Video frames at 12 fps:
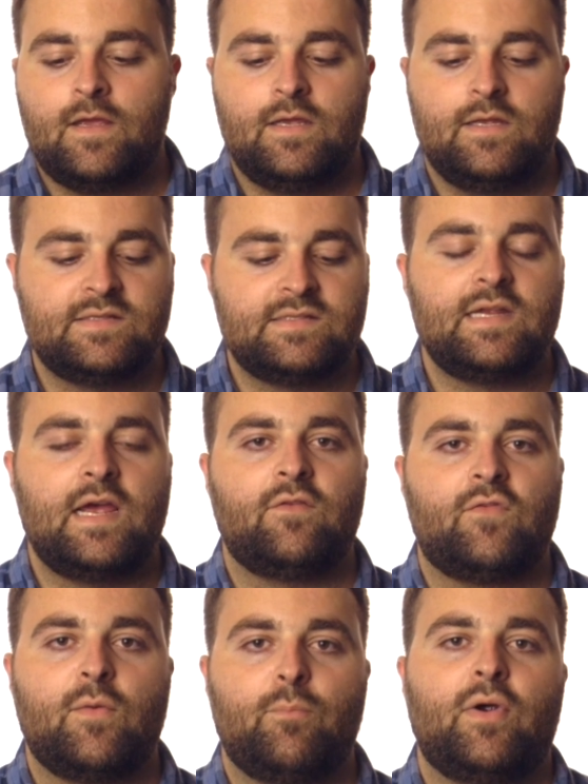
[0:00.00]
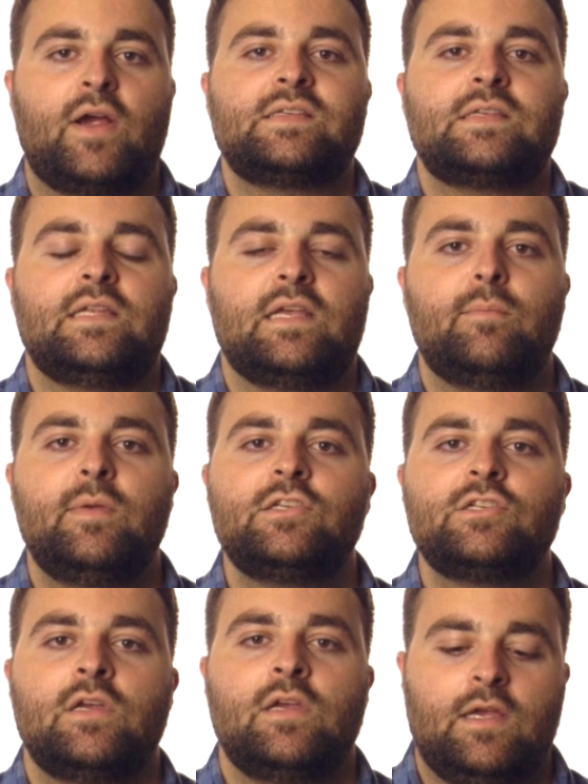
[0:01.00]
Instead of compressing the
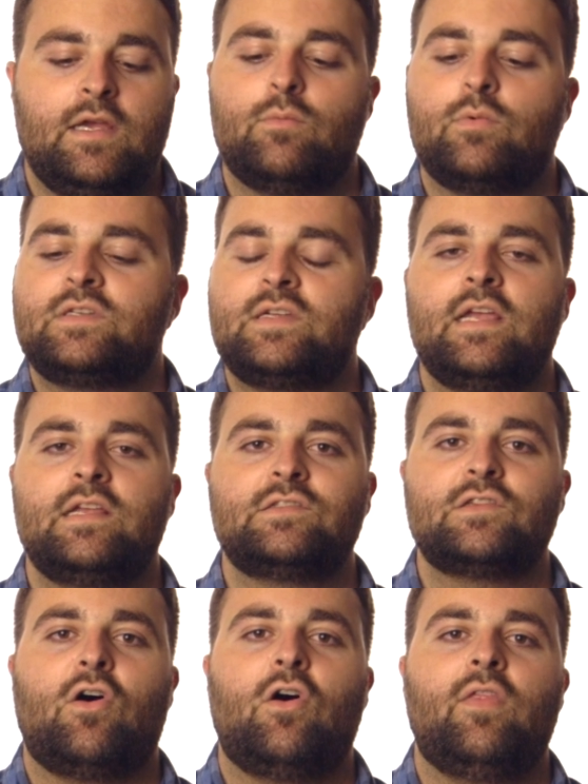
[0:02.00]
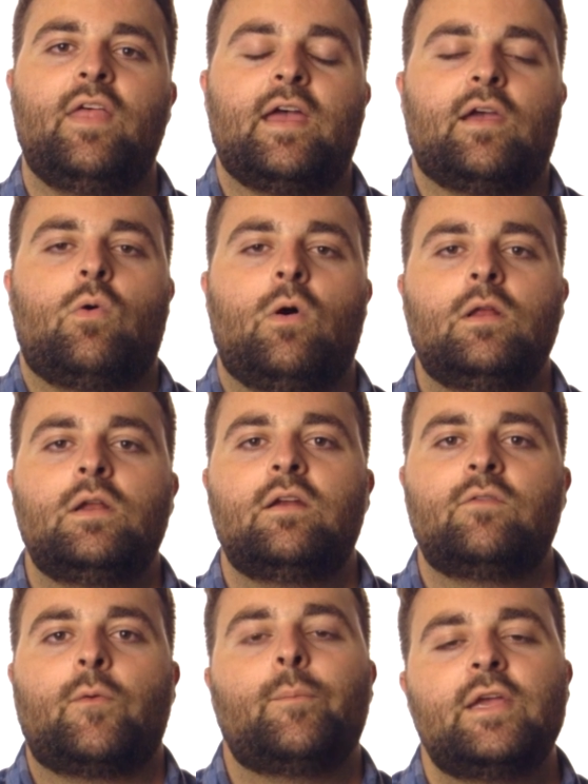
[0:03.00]
image, it retains all that quality
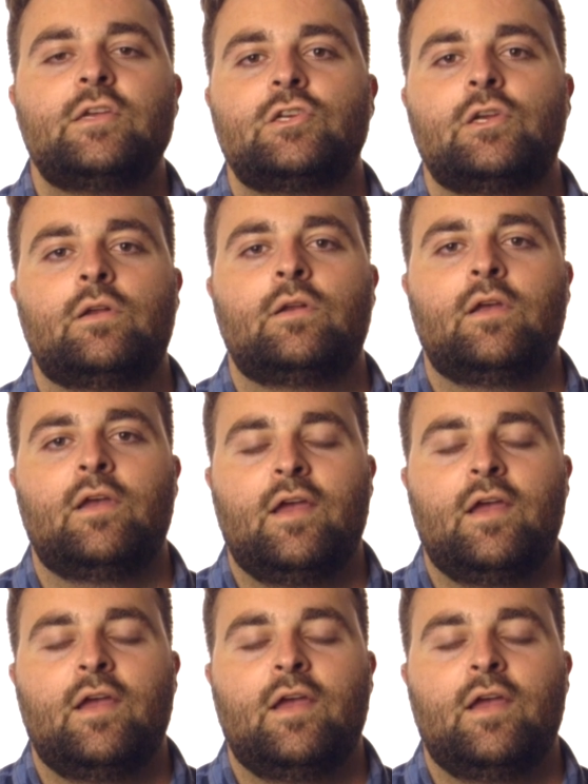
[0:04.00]
information.